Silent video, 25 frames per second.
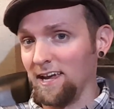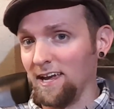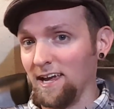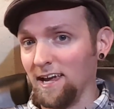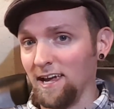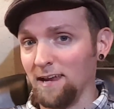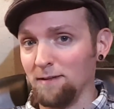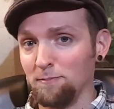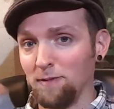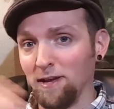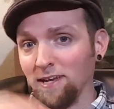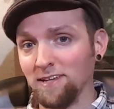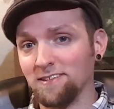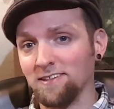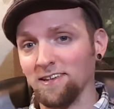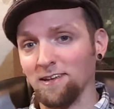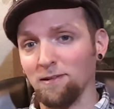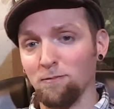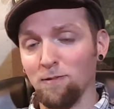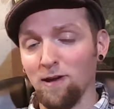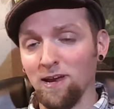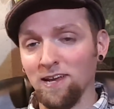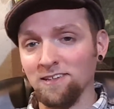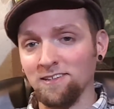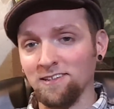and basically
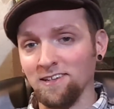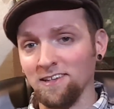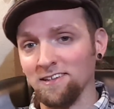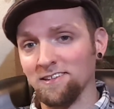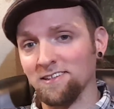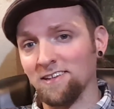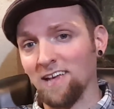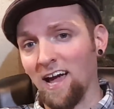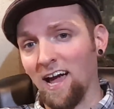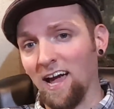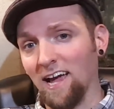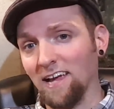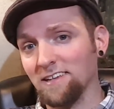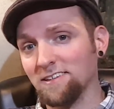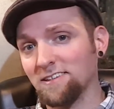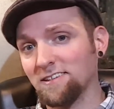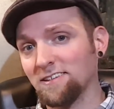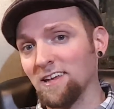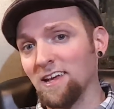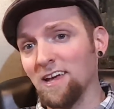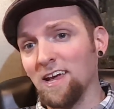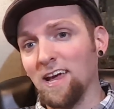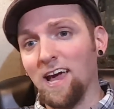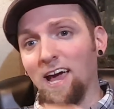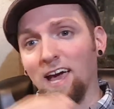raise these guys.
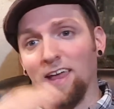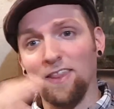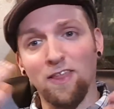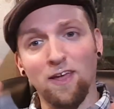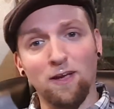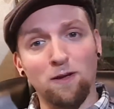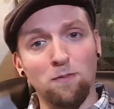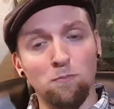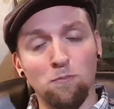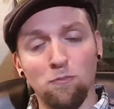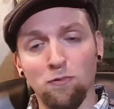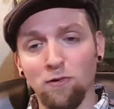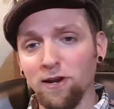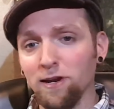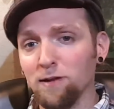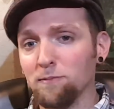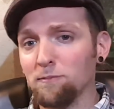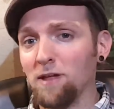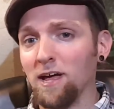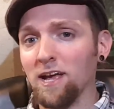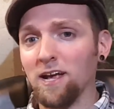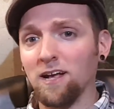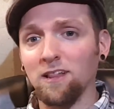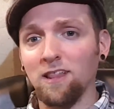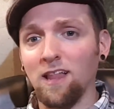And they can breed them
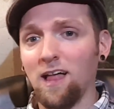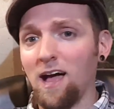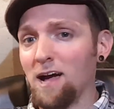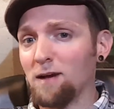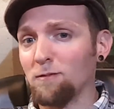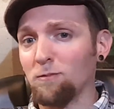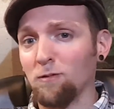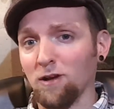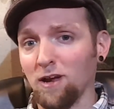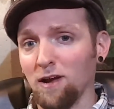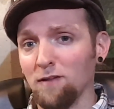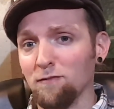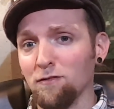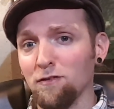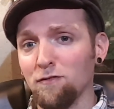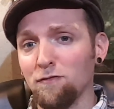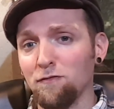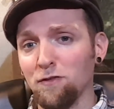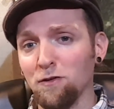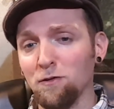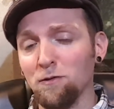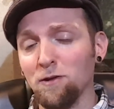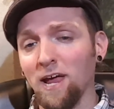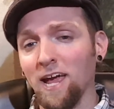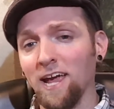like clockwork every
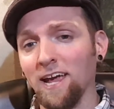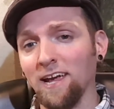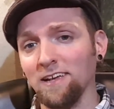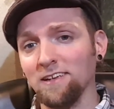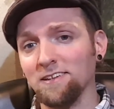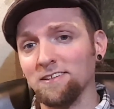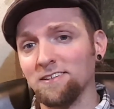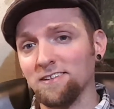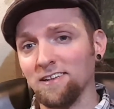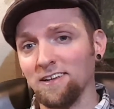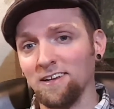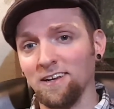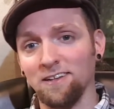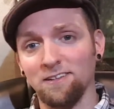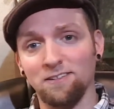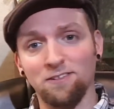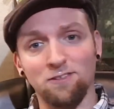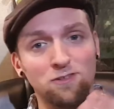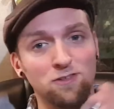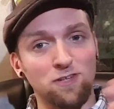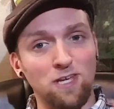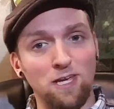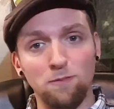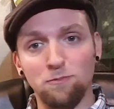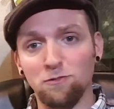few days, and it
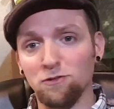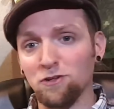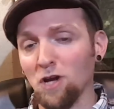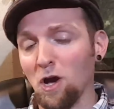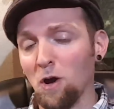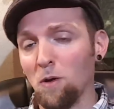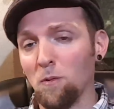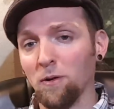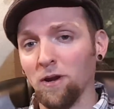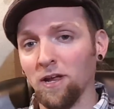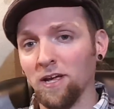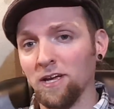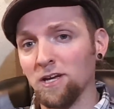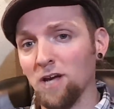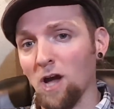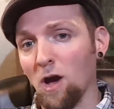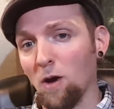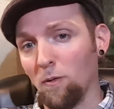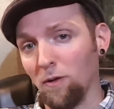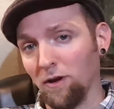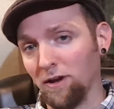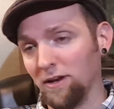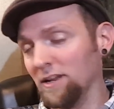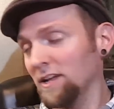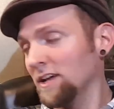just keeps going and
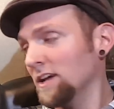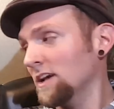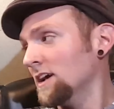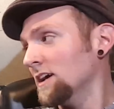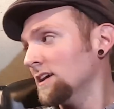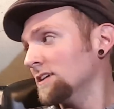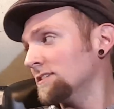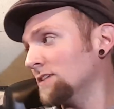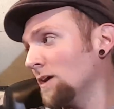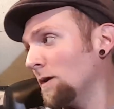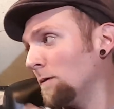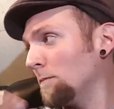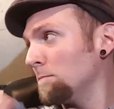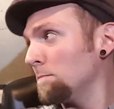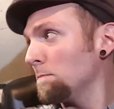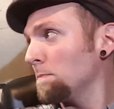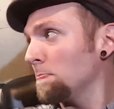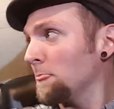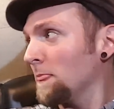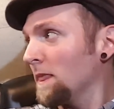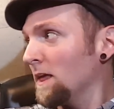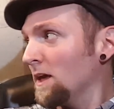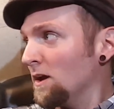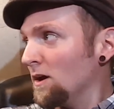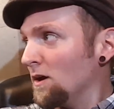going. So
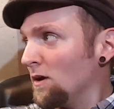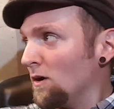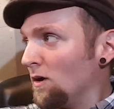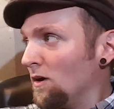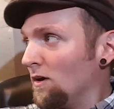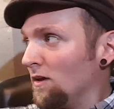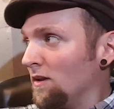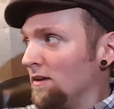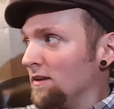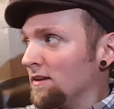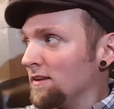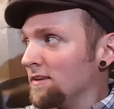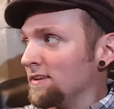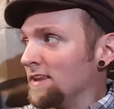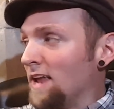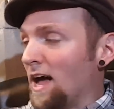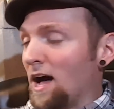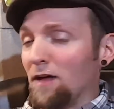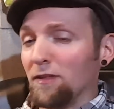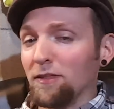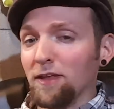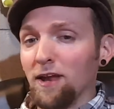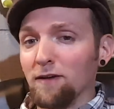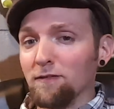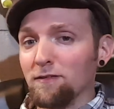
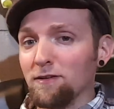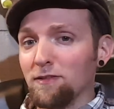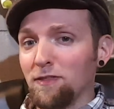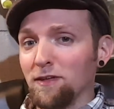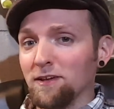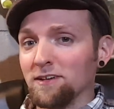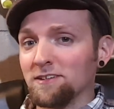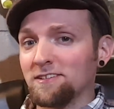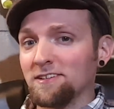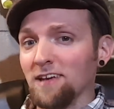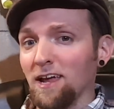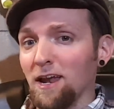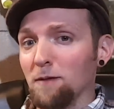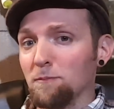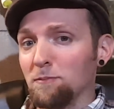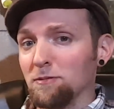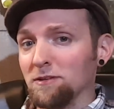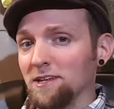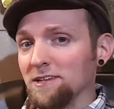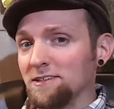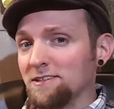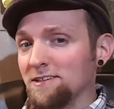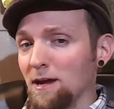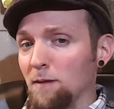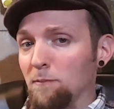now that everything's set up with
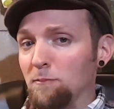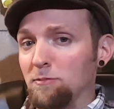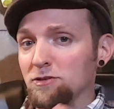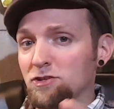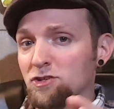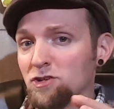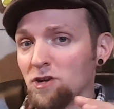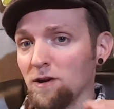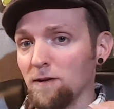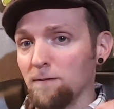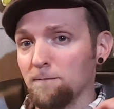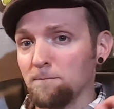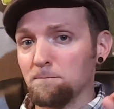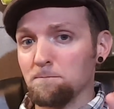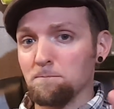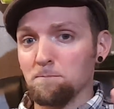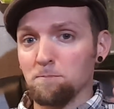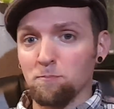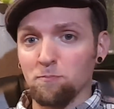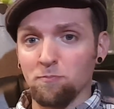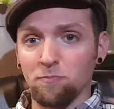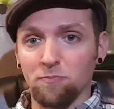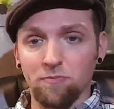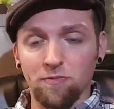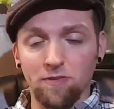the temperature
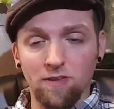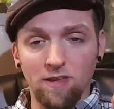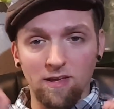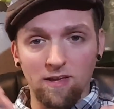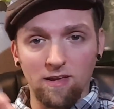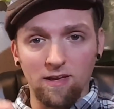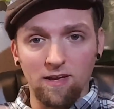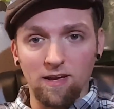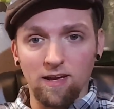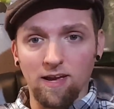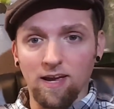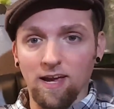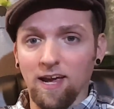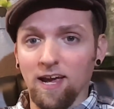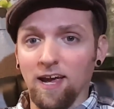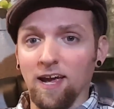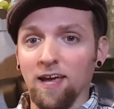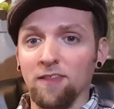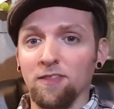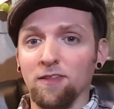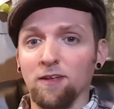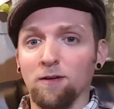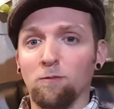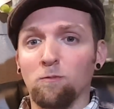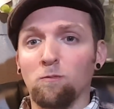
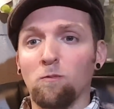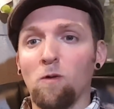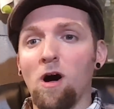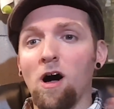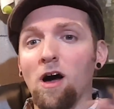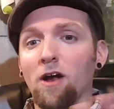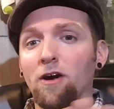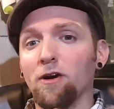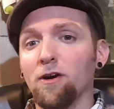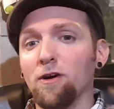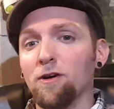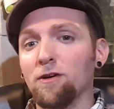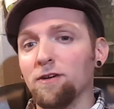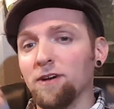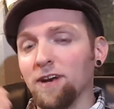and the water